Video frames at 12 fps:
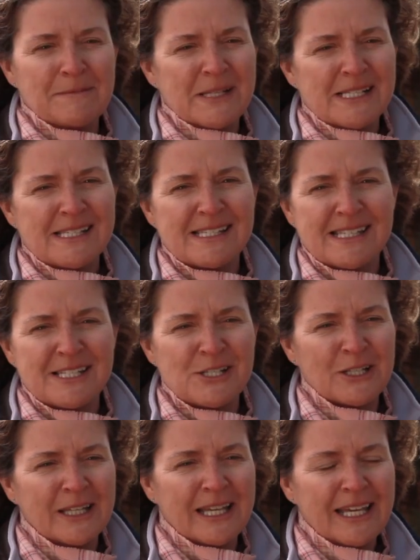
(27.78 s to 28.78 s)
It's
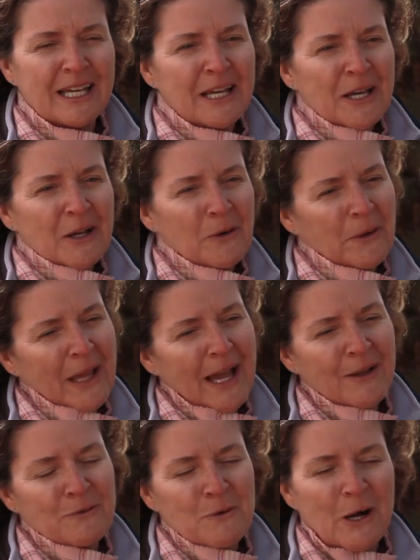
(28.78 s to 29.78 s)
essentially going
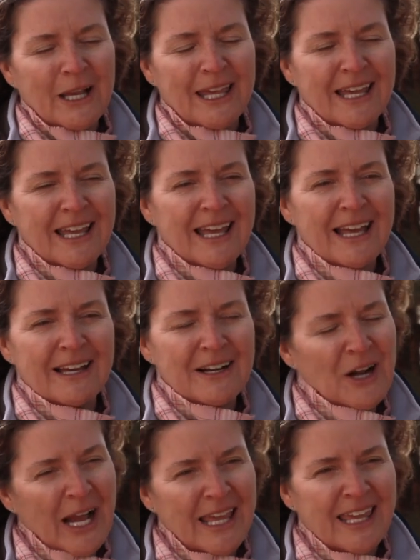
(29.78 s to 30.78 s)
out and walking or
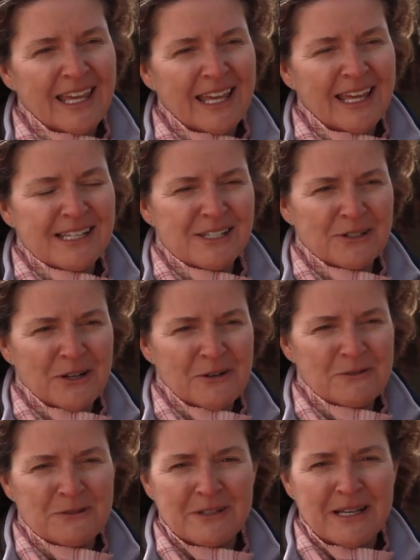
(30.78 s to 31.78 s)
hiking at your
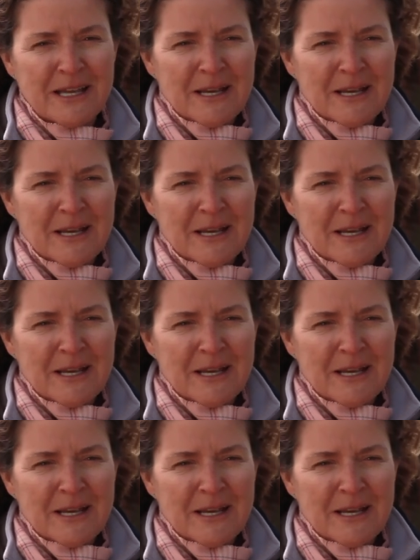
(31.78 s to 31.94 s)
own